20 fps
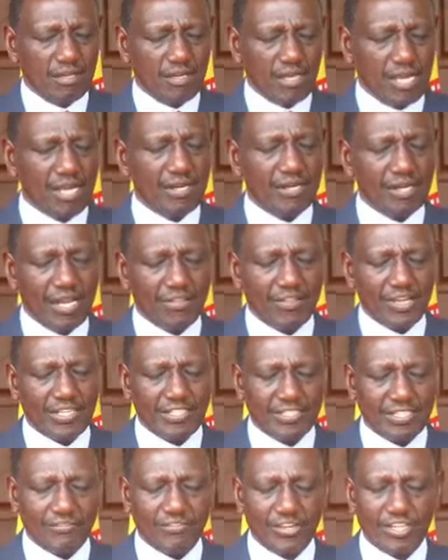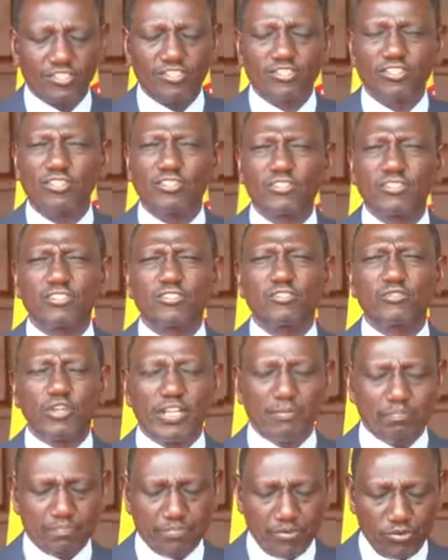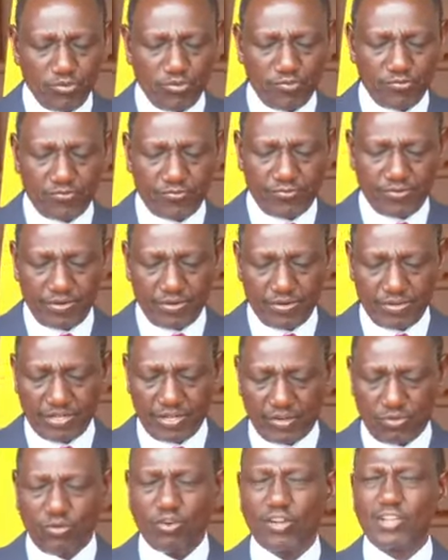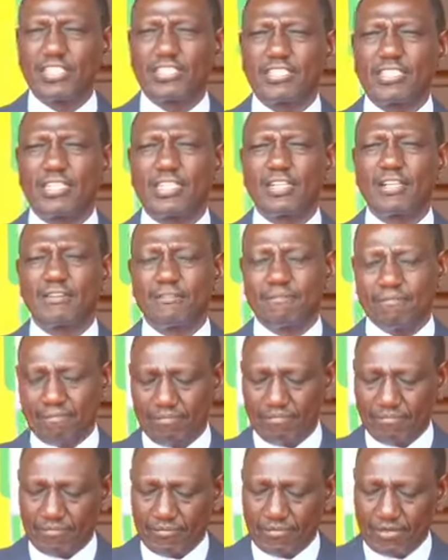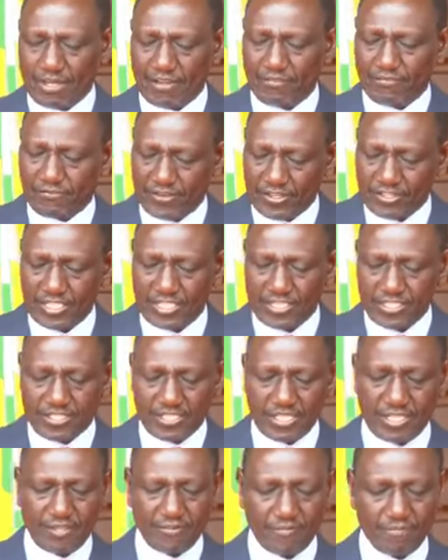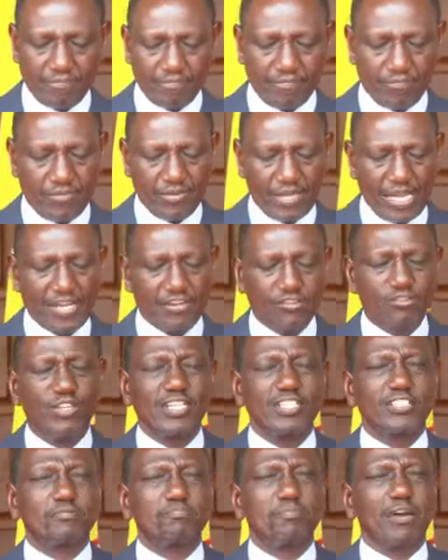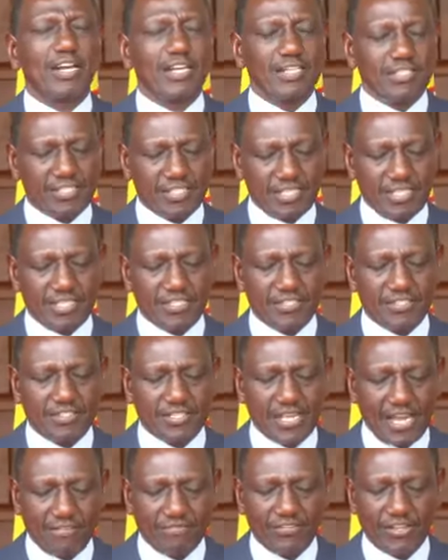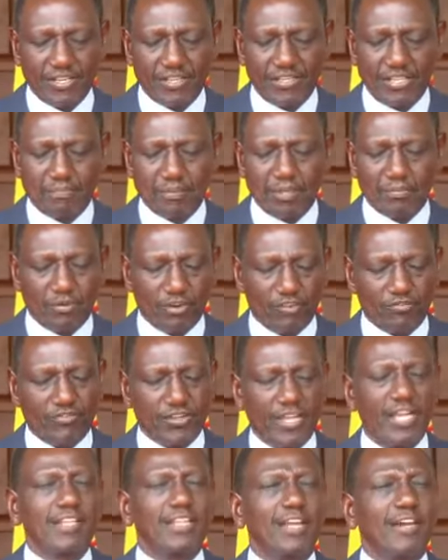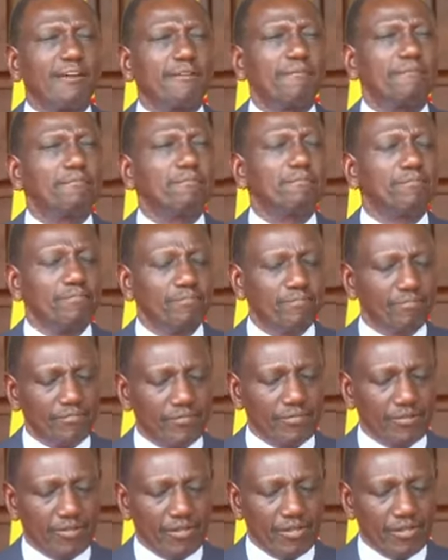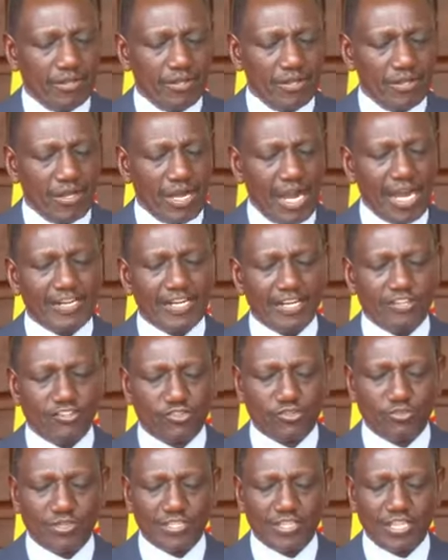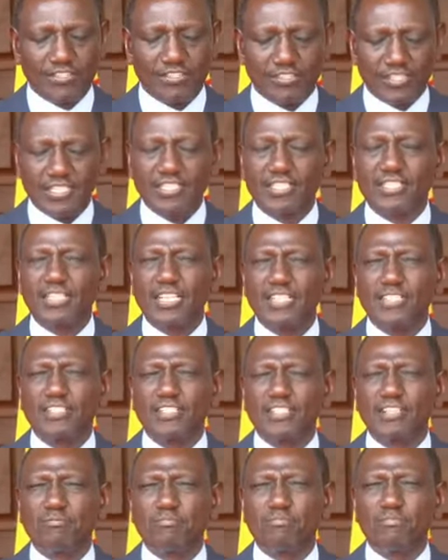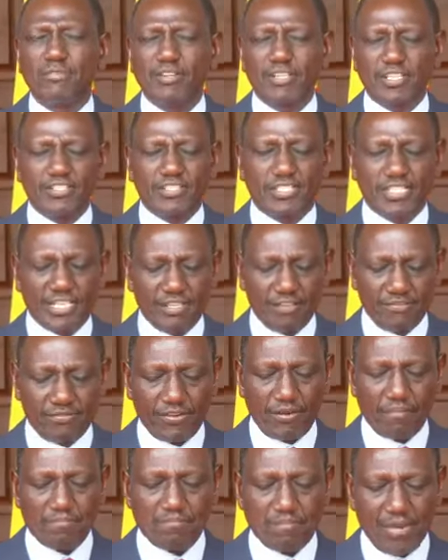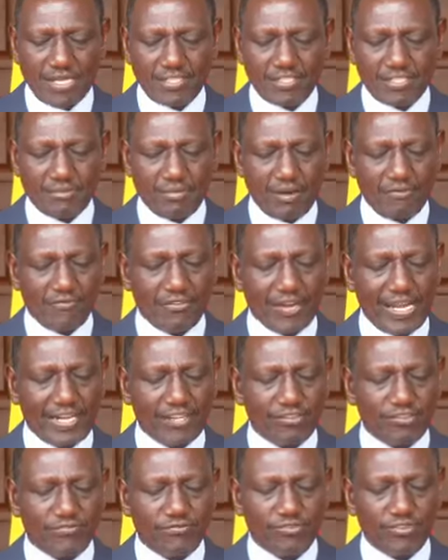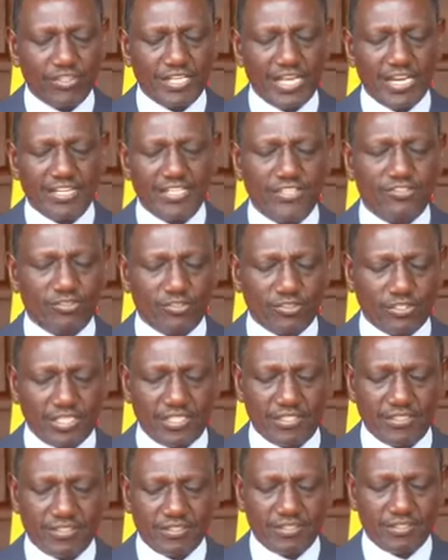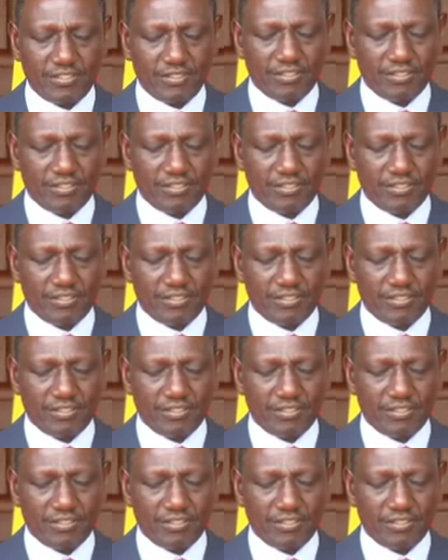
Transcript: and other interventions to improve the quality, efficiency, and transparency in serving the people of Kenya and ensure that citizens receive maximum value for their resources